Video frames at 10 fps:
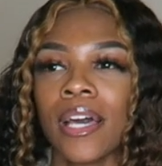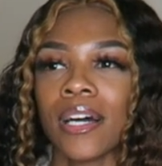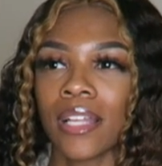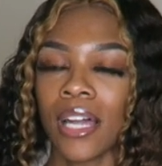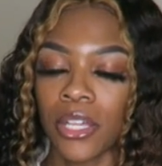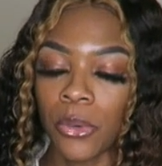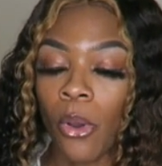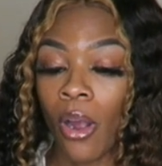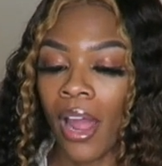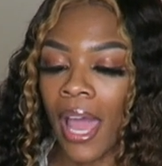a lot of you
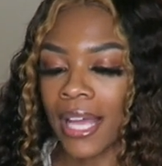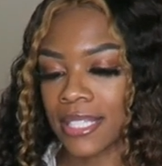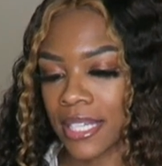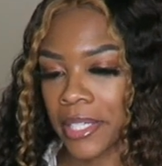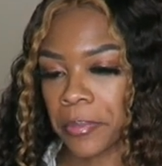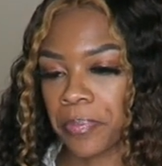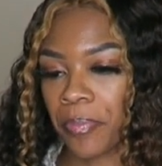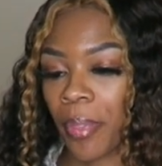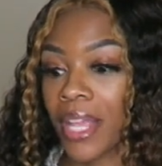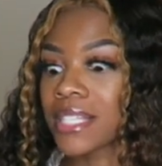are asking
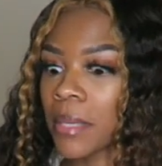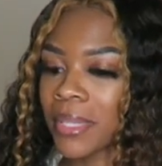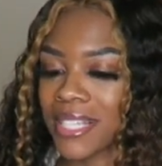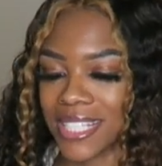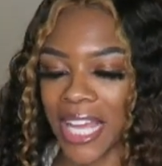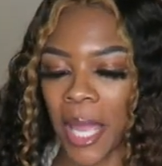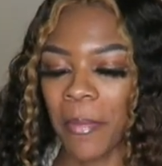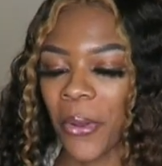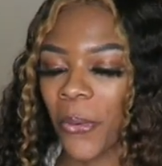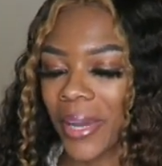some of the
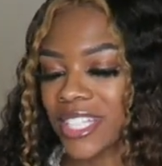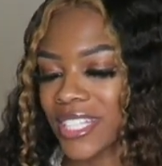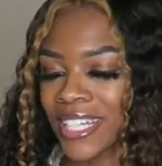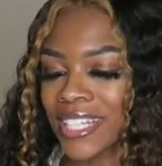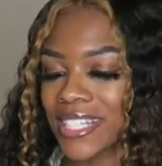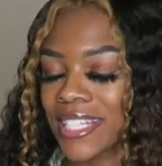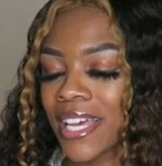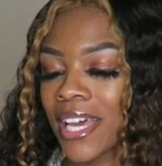same questions,